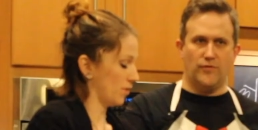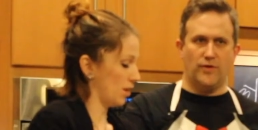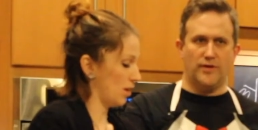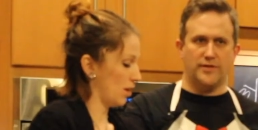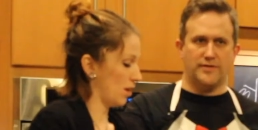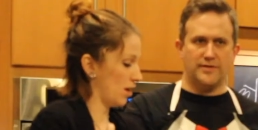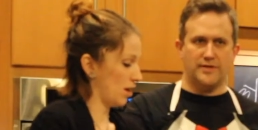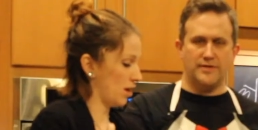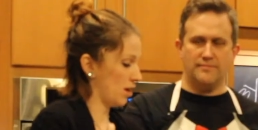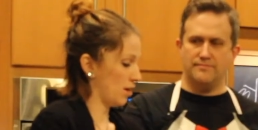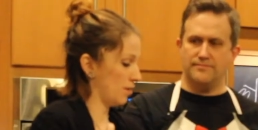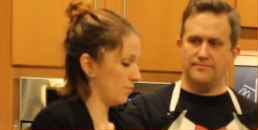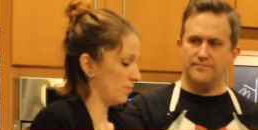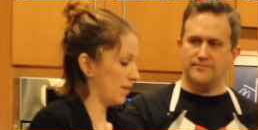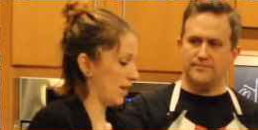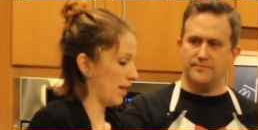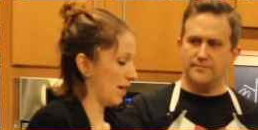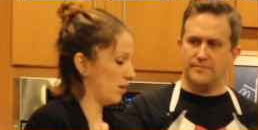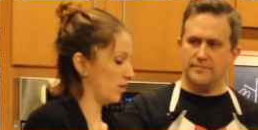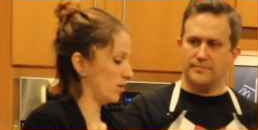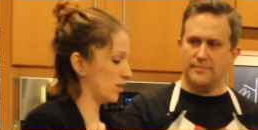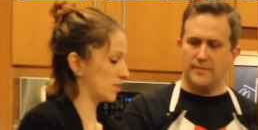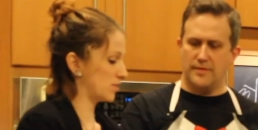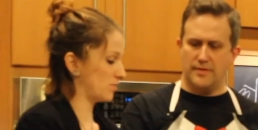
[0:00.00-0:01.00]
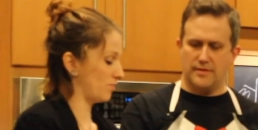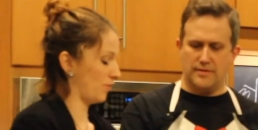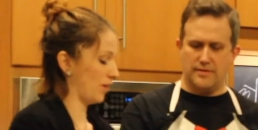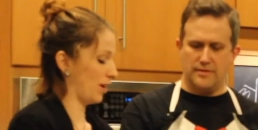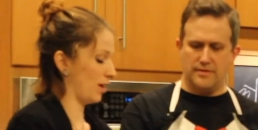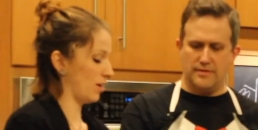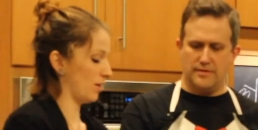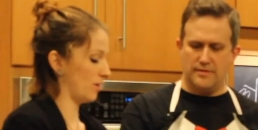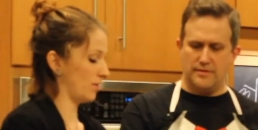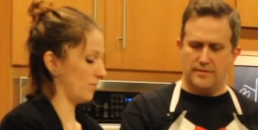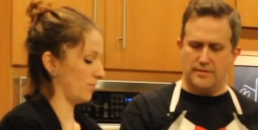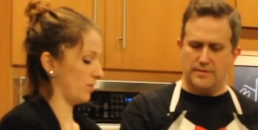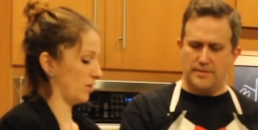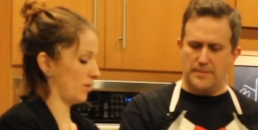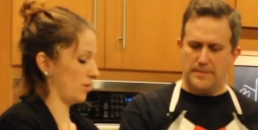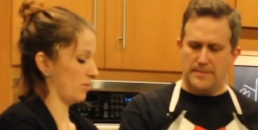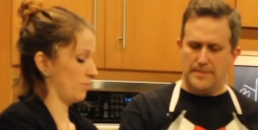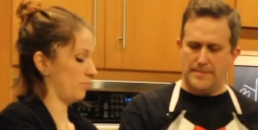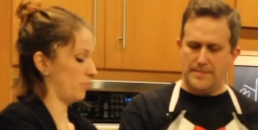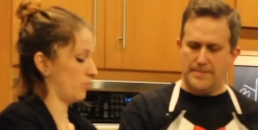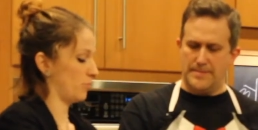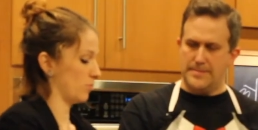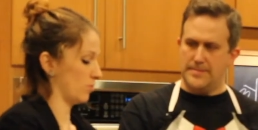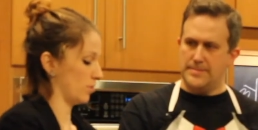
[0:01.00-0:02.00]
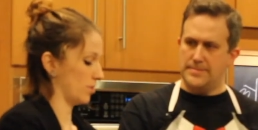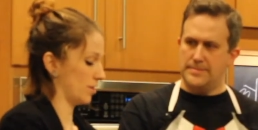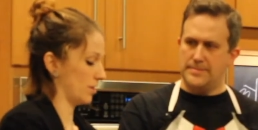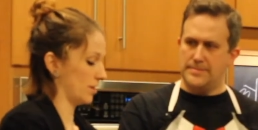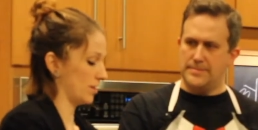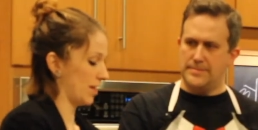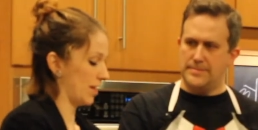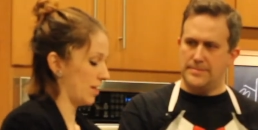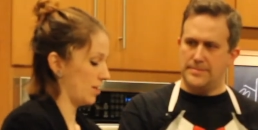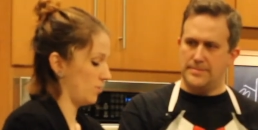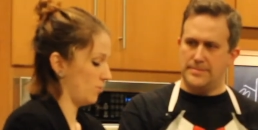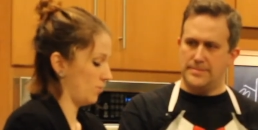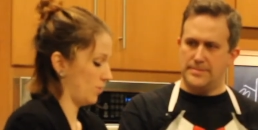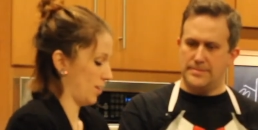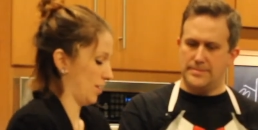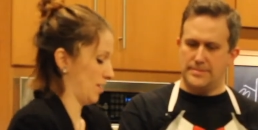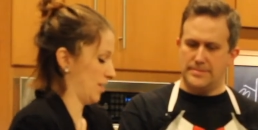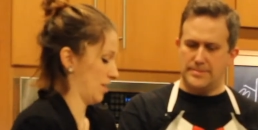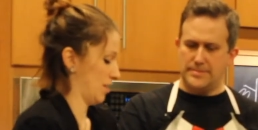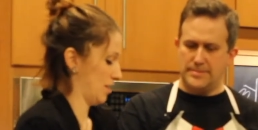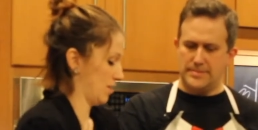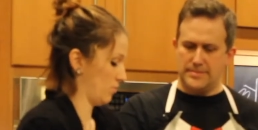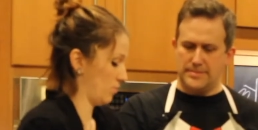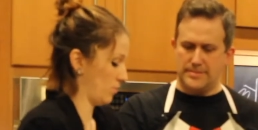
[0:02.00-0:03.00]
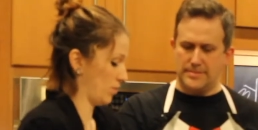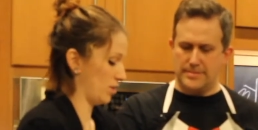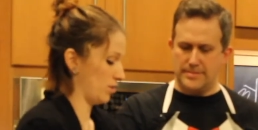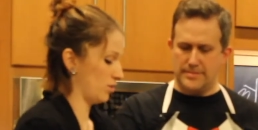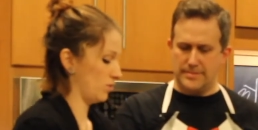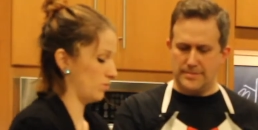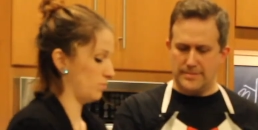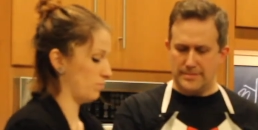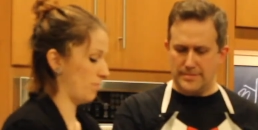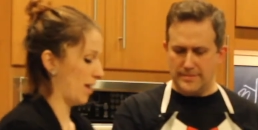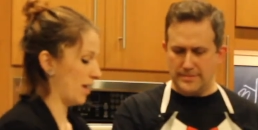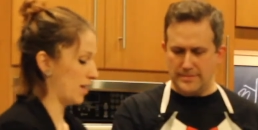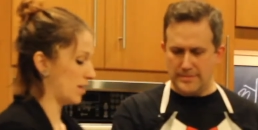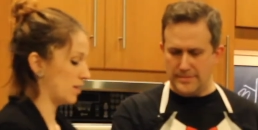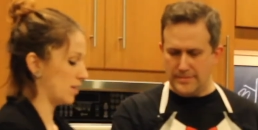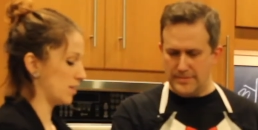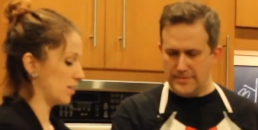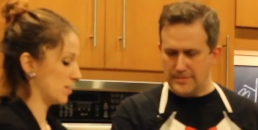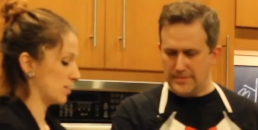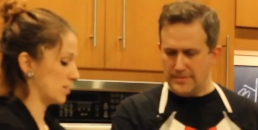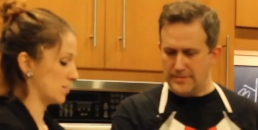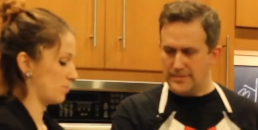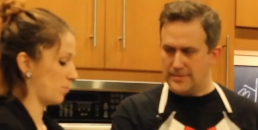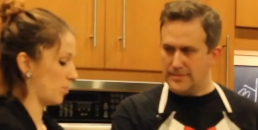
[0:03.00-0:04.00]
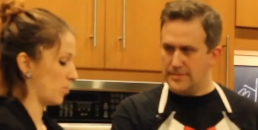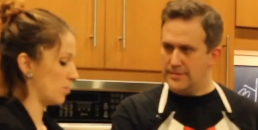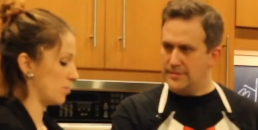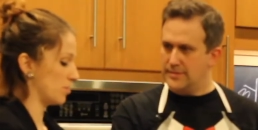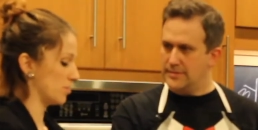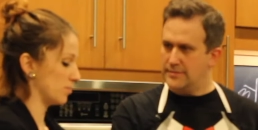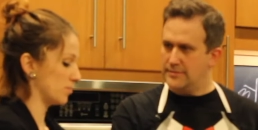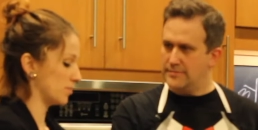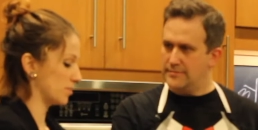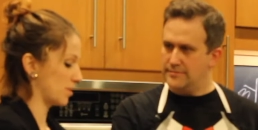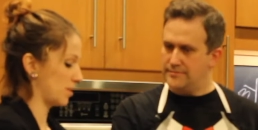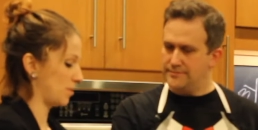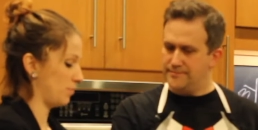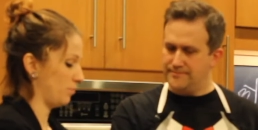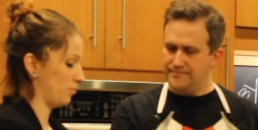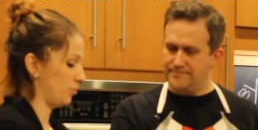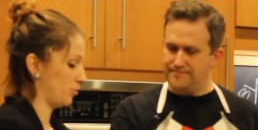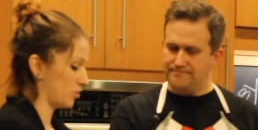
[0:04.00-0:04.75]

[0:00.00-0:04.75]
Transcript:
Speaker 1: Four at a time. Um, now it's very, very important that you get when you make these balls. I'm